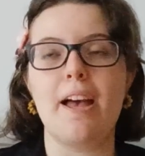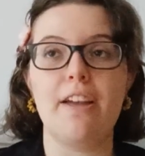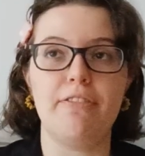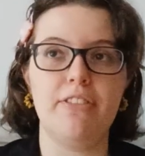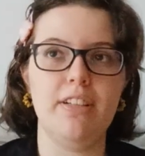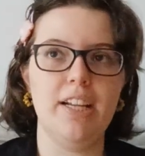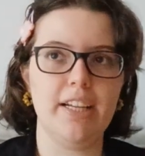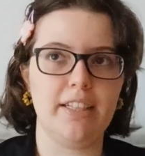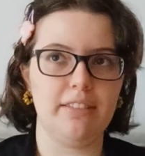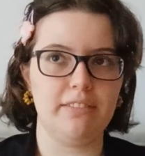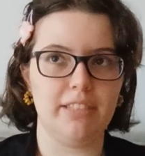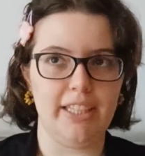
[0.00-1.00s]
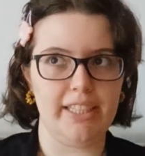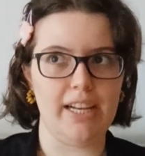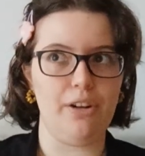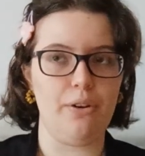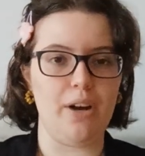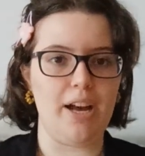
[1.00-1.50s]
I feel like right
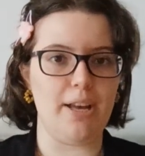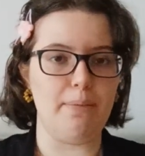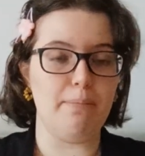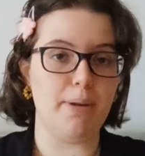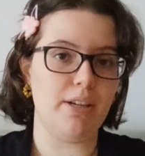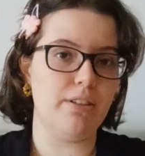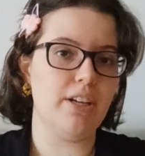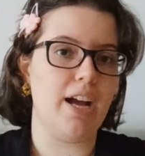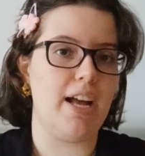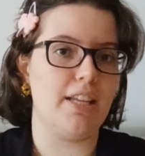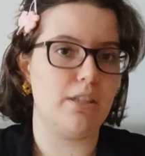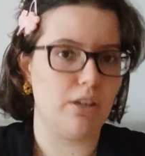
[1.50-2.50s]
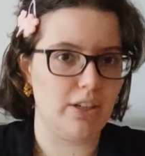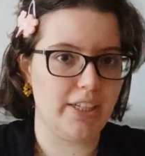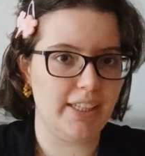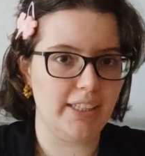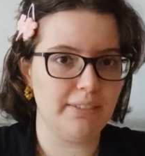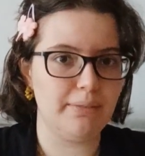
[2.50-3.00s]
now I'm better at
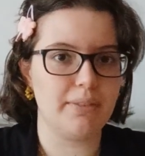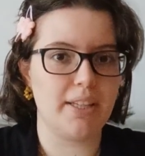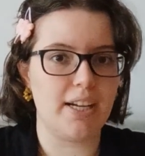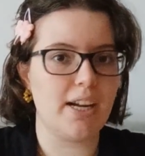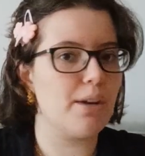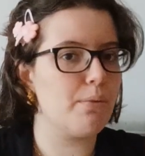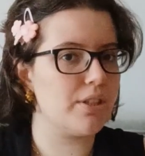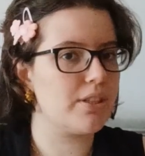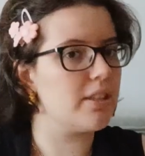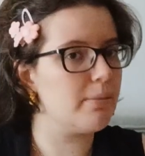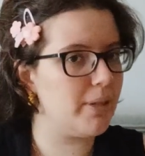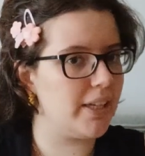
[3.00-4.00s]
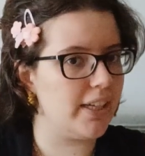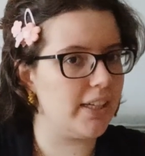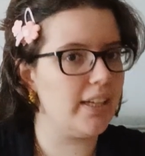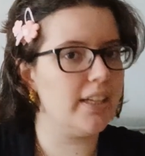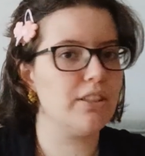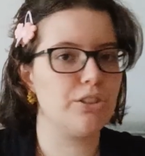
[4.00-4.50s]
talking than I was at the
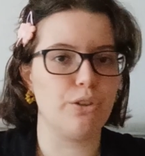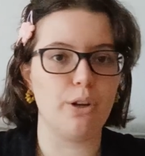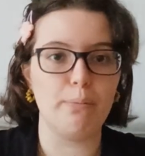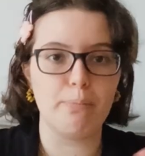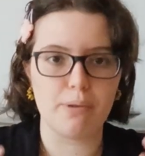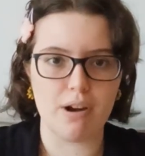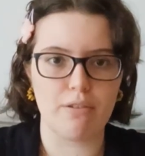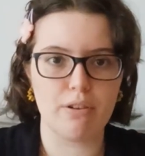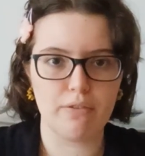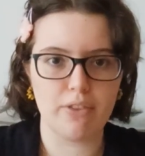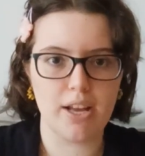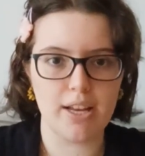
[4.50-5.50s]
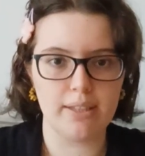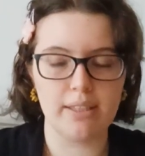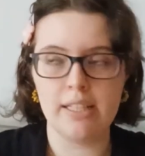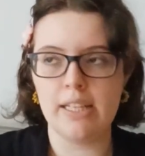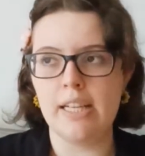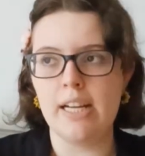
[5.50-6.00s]
beginning, so I'm proud of that.
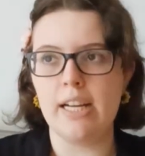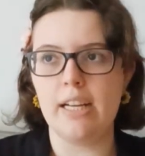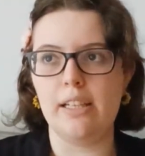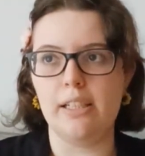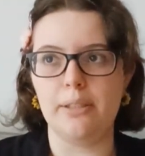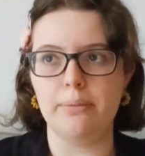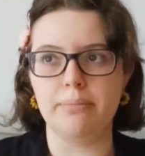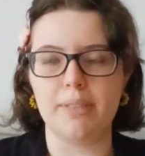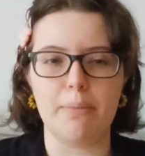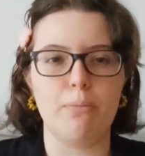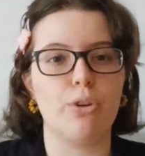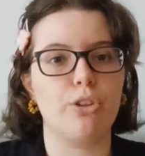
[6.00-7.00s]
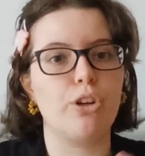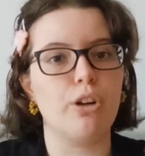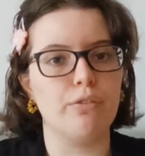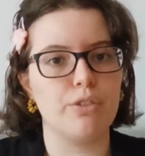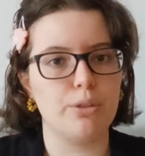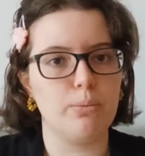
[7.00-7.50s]
I'm more
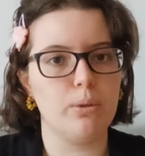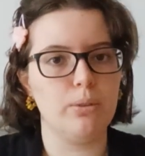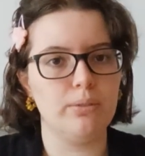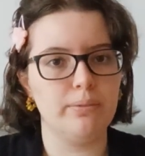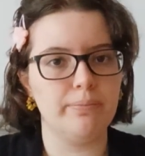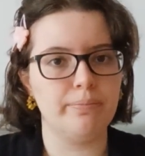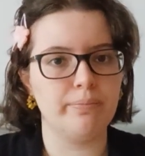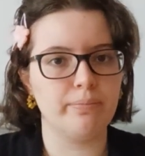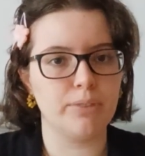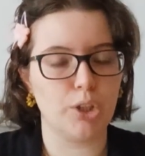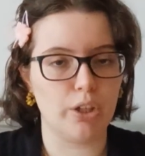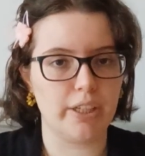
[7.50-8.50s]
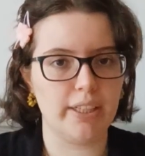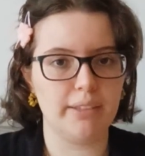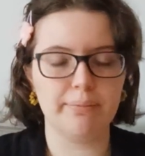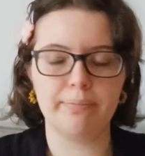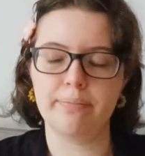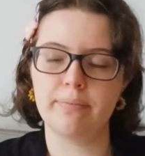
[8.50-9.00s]
comfortable
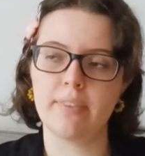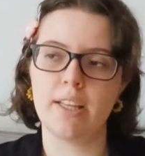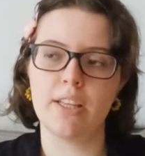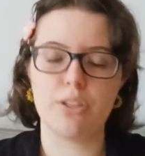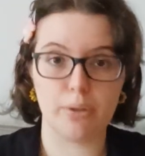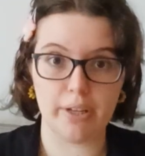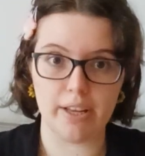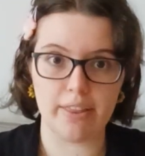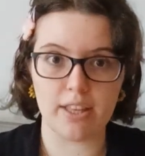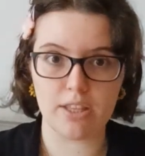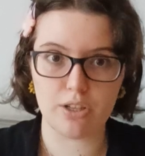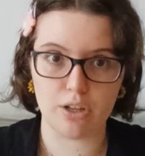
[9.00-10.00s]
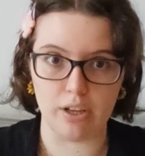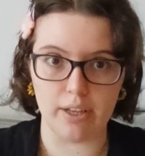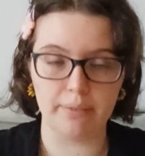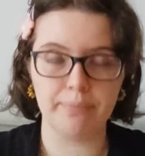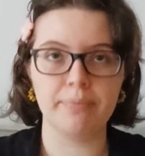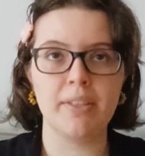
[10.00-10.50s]
talking, so yeah, that's
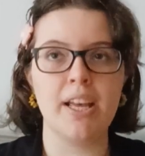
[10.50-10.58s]
good.